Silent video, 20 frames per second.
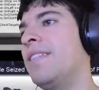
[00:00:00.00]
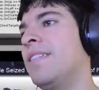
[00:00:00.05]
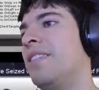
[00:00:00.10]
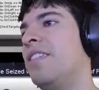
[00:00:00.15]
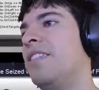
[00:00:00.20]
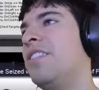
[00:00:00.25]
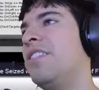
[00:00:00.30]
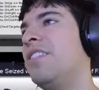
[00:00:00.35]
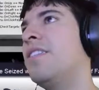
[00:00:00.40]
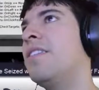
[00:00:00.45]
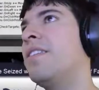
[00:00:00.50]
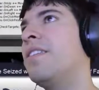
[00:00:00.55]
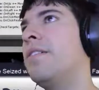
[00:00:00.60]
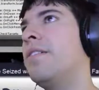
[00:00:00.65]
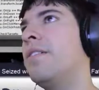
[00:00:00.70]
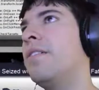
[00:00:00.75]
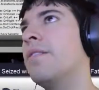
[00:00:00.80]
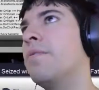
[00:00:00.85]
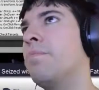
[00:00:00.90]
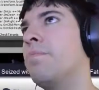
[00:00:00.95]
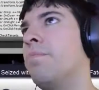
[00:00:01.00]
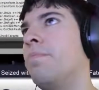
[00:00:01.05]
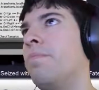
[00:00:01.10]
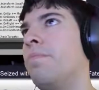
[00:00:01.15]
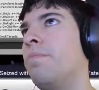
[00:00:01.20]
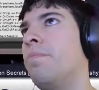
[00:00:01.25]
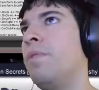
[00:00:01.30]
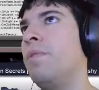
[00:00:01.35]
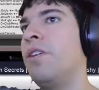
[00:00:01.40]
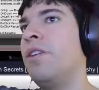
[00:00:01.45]
This should still
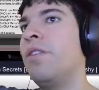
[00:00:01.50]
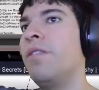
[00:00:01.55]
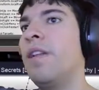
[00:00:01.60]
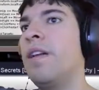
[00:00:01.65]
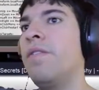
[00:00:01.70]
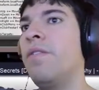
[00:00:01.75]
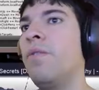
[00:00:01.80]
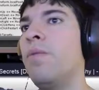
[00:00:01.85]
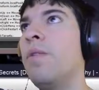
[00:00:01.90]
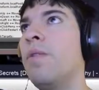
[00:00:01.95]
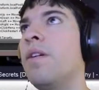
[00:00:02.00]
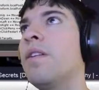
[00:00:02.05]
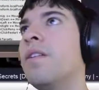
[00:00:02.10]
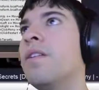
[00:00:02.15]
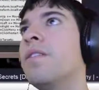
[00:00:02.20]
load level 1.